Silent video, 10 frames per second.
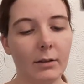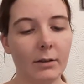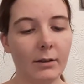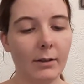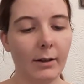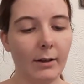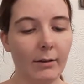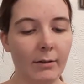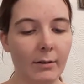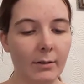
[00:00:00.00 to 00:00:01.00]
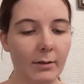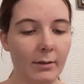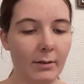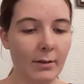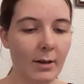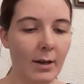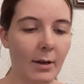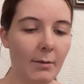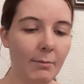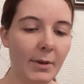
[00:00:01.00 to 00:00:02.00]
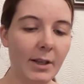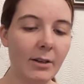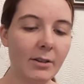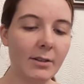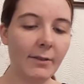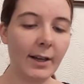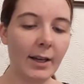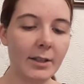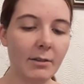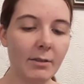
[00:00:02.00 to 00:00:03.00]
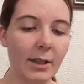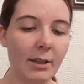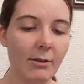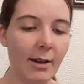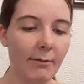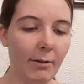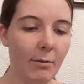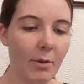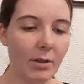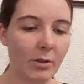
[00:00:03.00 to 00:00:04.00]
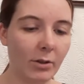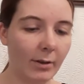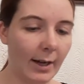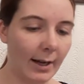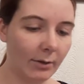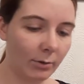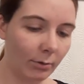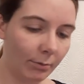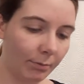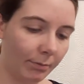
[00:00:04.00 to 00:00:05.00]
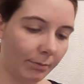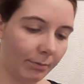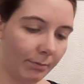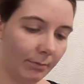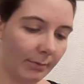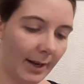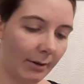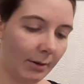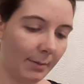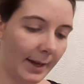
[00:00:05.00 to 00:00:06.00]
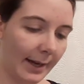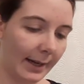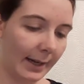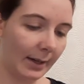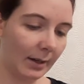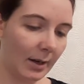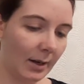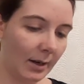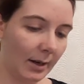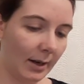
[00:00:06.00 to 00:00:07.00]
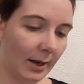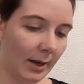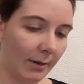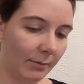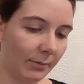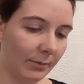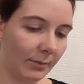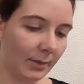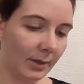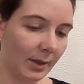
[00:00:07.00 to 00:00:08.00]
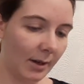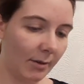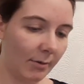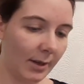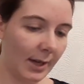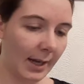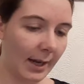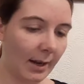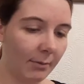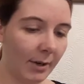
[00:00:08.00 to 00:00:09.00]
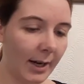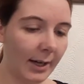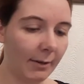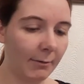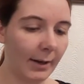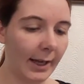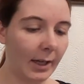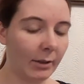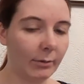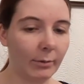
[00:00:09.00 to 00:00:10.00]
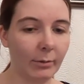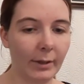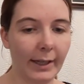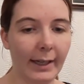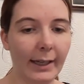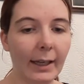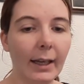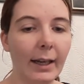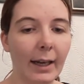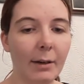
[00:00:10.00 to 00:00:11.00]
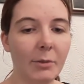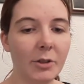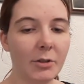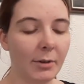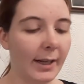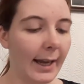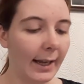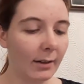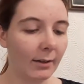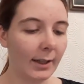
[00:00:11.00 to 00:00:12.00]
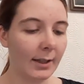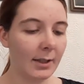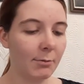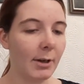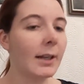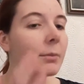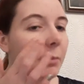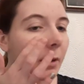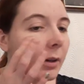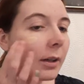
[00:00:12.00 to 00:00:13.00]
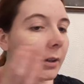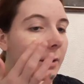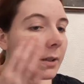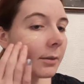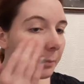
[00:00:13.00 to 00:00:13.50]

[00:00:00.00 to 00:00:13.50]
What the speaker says: So by the looks of it, I don't think you get very much on actual out of the packet. So yeah, I'm kind of like, okay, how much do I get in this product?